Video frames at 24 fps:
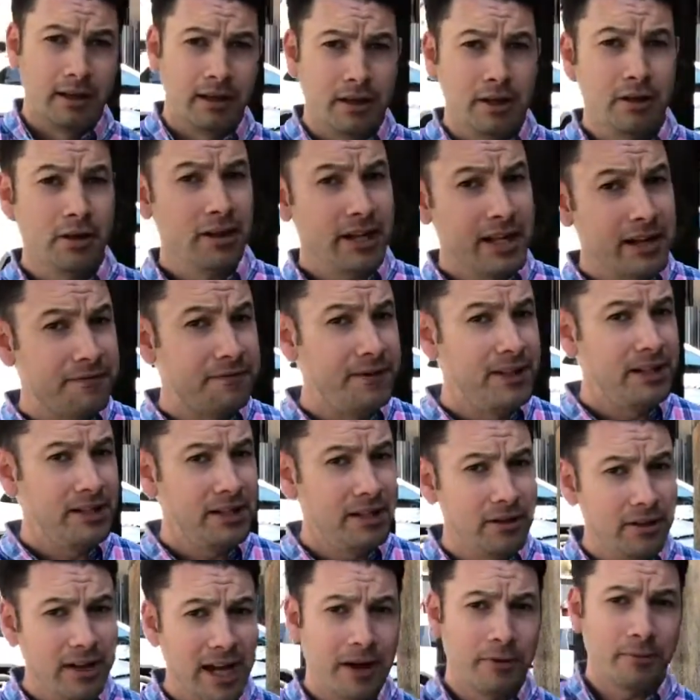You know that
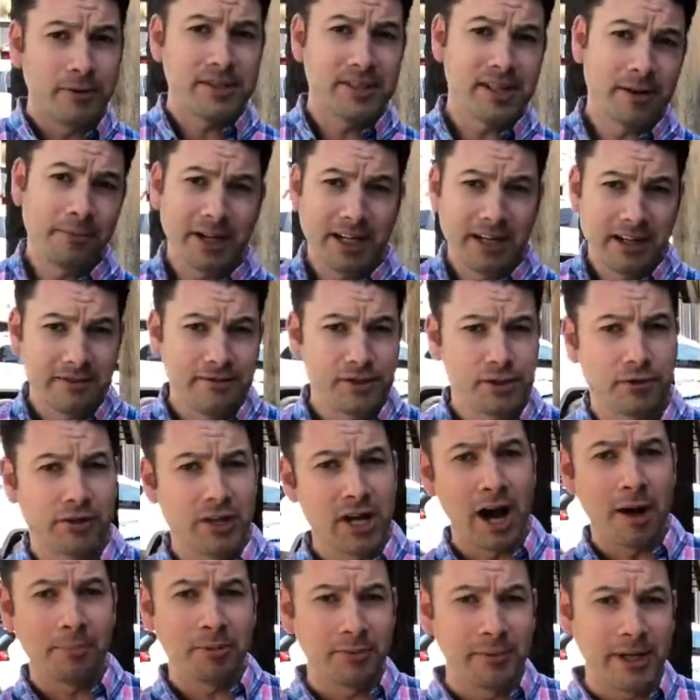feeling you get when somebody gives you a
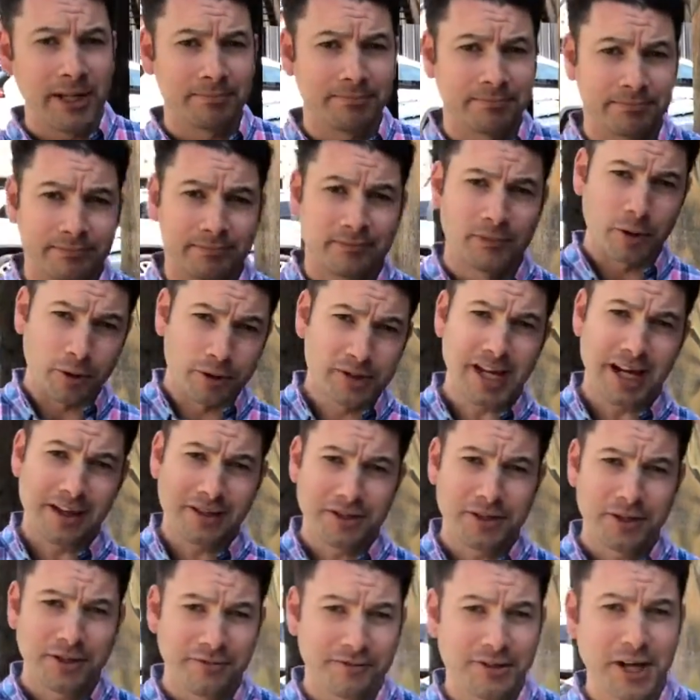compliment or
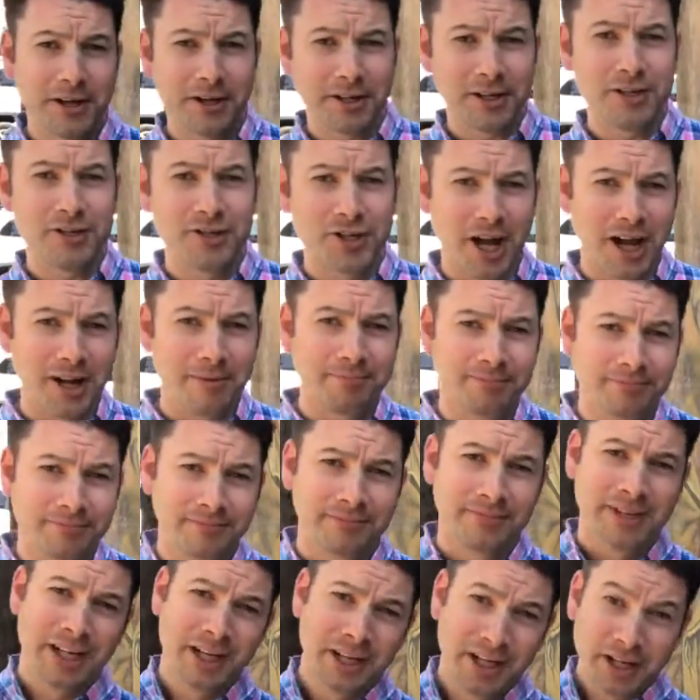tells you you've done a good job?
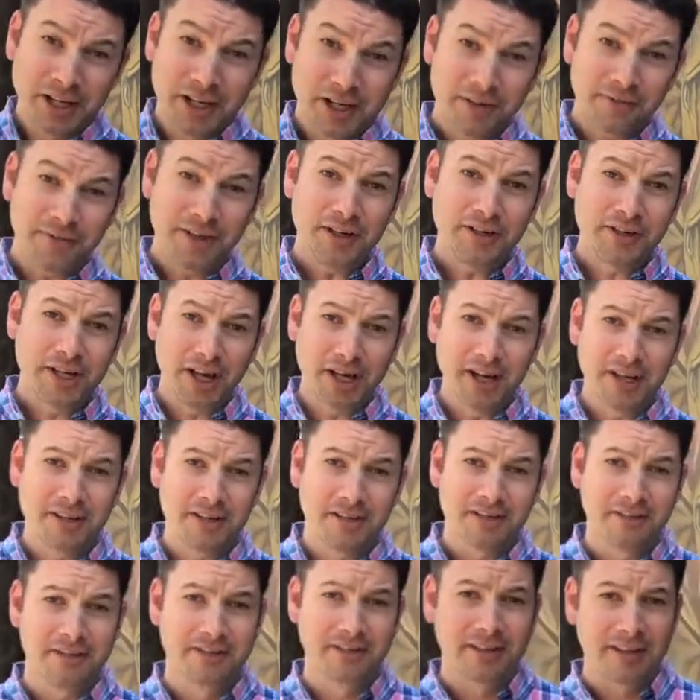You feel good,
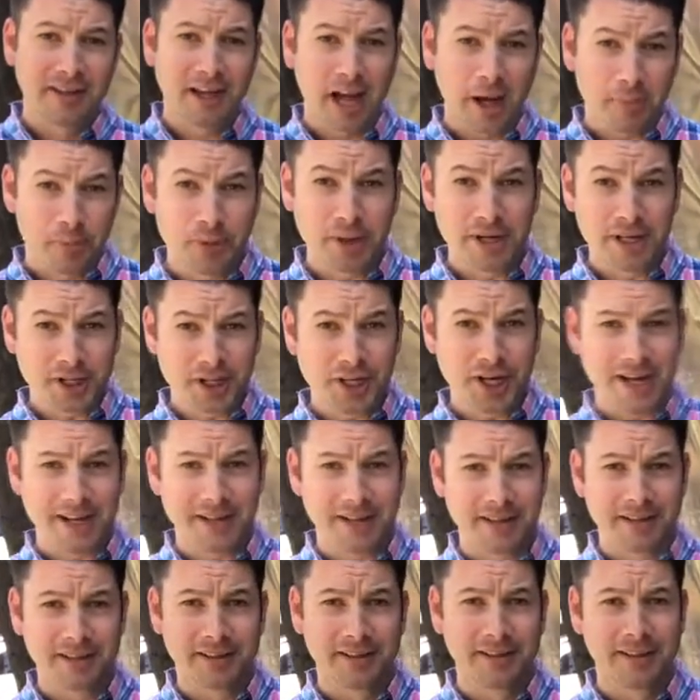
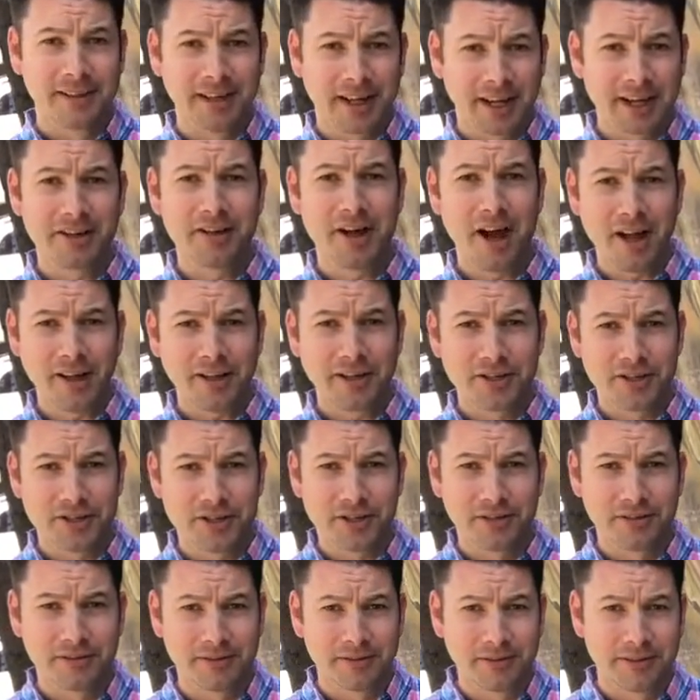appreciated,
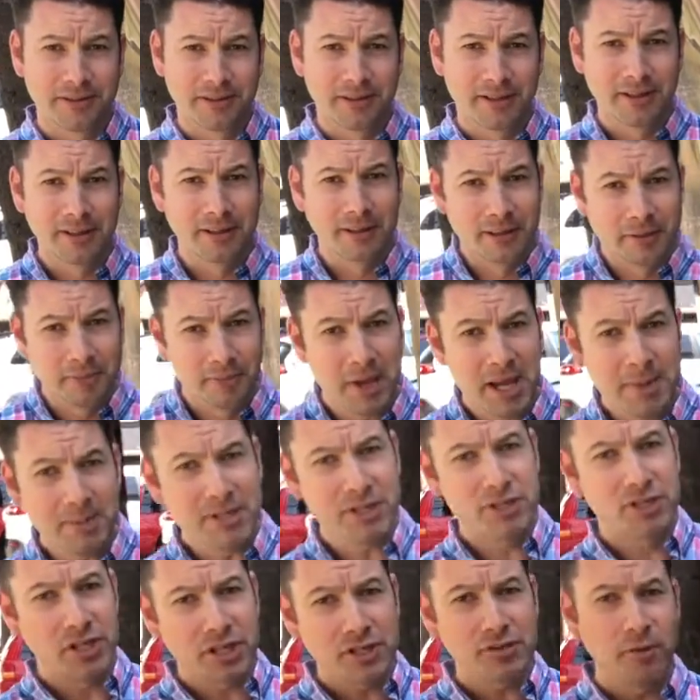acknowledged. Maybe
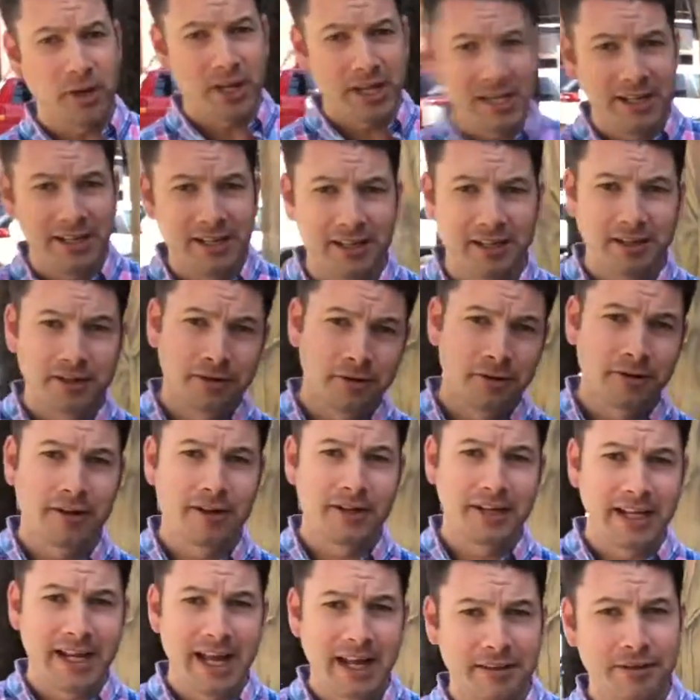it's just what you needed in order
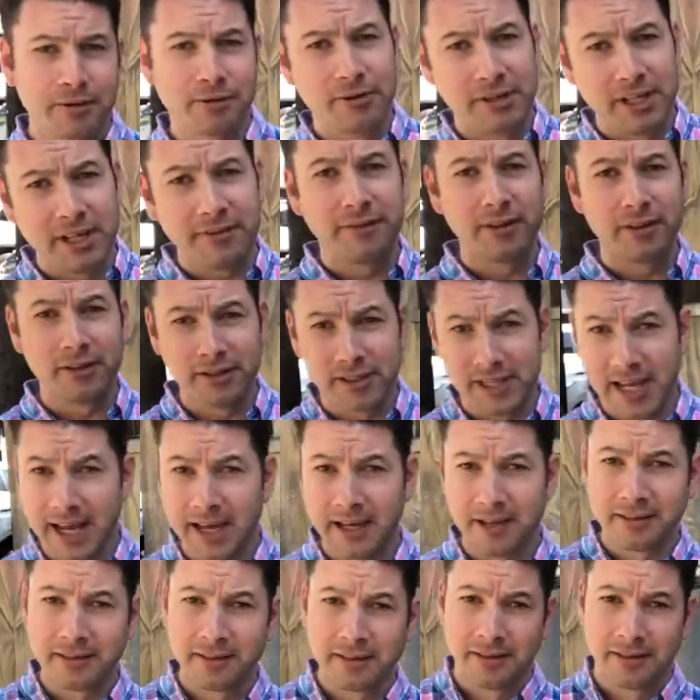to get through a difficult day.